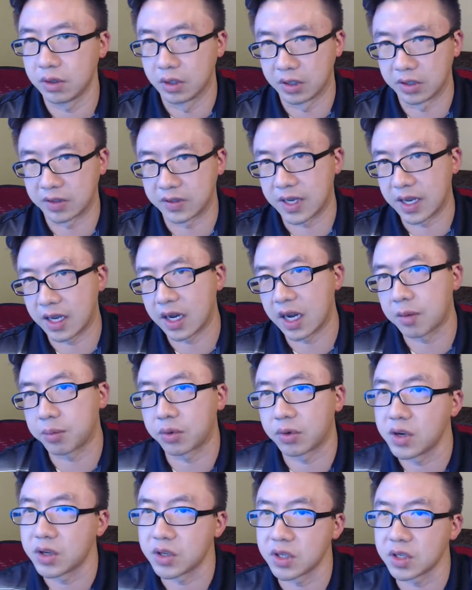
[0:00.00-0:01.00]
the said
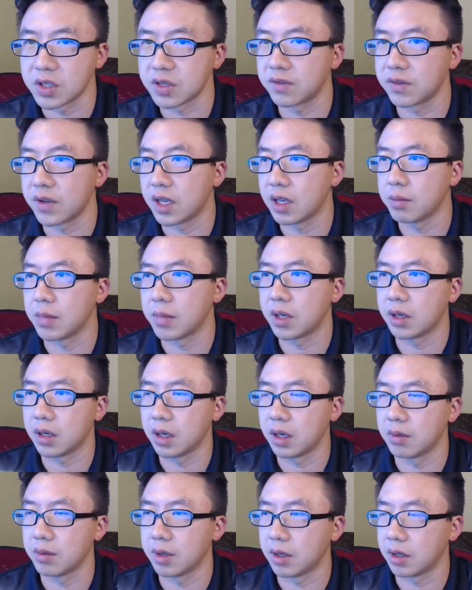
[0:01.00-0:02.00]
operations of
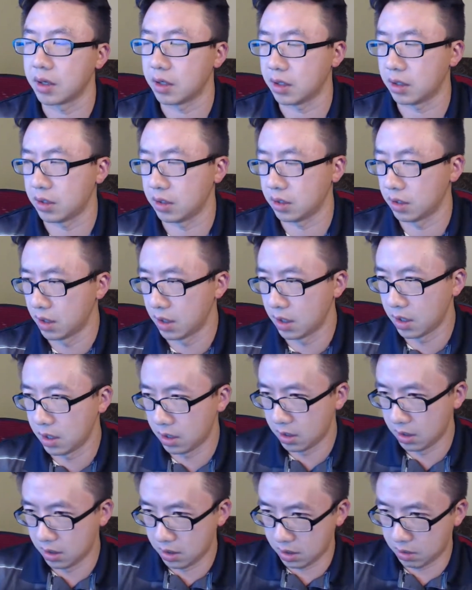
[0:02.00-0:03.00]

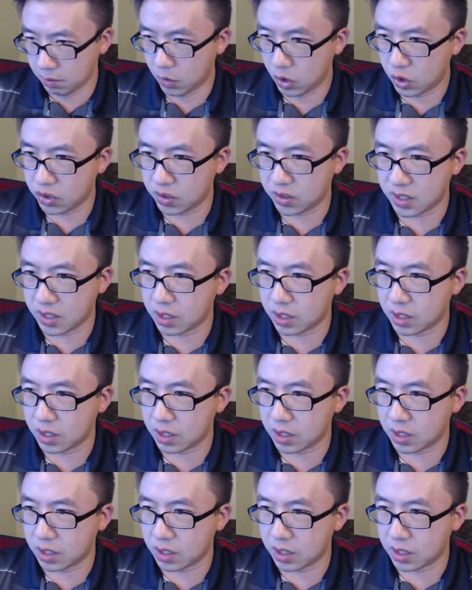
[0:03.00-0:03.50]
mergers and